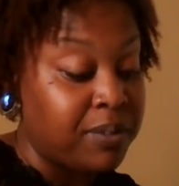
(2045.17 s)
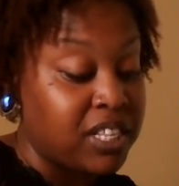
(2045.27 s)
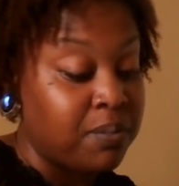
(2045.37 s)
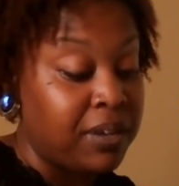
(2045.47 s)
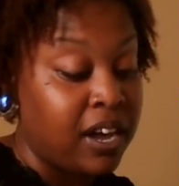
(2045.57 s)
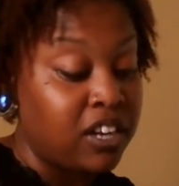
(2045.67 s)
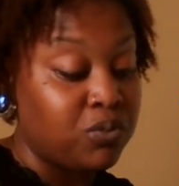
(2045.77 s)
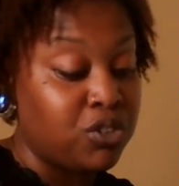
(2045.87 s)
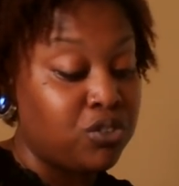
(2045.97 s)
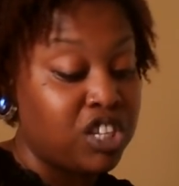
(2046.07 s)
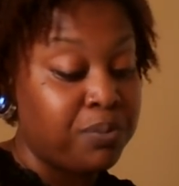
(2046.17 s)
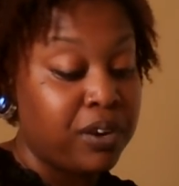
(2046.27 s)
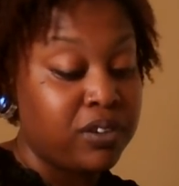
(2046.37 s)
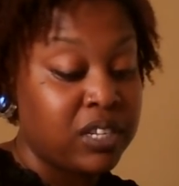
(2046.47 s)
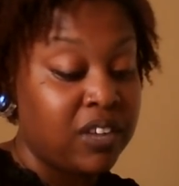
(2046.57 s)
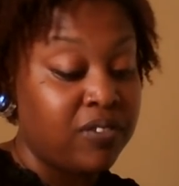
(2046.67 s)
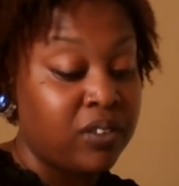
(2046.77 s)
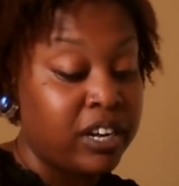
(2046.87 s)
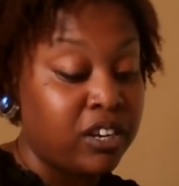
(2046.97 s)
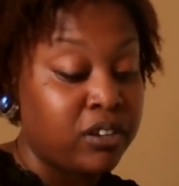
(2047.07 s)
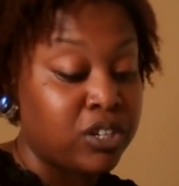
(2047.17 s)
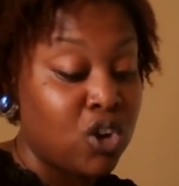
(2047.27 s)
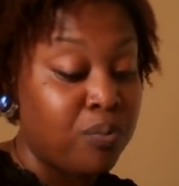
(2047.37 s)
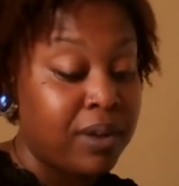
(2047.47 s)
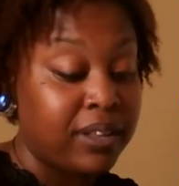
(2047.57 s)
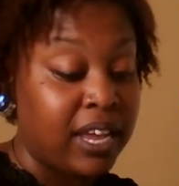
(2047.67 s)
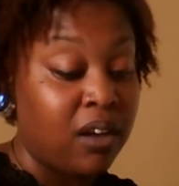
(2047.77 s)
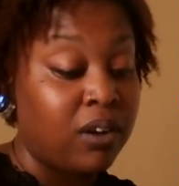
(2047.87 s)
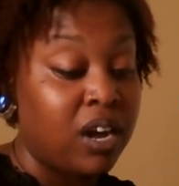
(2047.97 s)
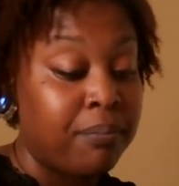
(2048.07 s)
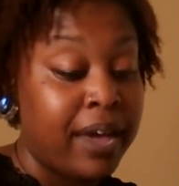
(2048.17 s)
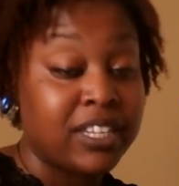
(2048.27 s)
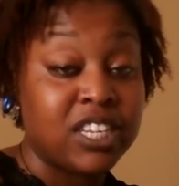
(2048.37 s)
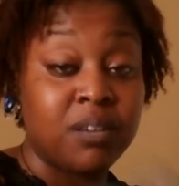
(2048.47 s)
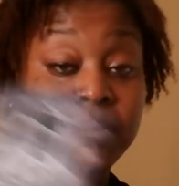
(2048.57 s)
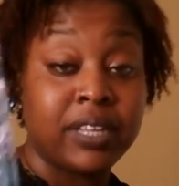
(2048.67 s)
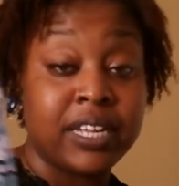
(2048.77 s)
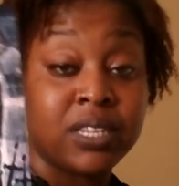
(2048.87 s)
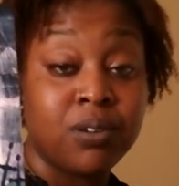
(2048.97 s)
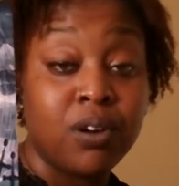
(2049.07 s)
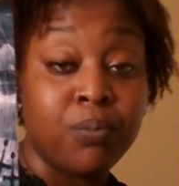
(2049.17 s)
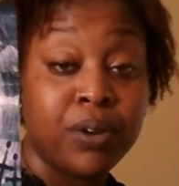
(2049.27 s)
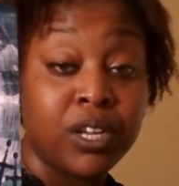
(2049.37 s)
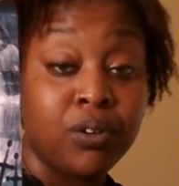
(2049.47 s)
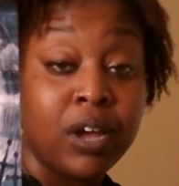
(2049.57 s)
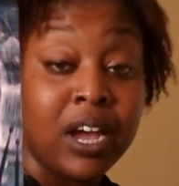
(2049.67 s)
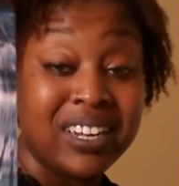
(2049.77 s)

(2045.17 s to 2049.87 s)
But to be honest with you, this person, even though they're your soulmate, they're going to come back to you, but they still going to bring you,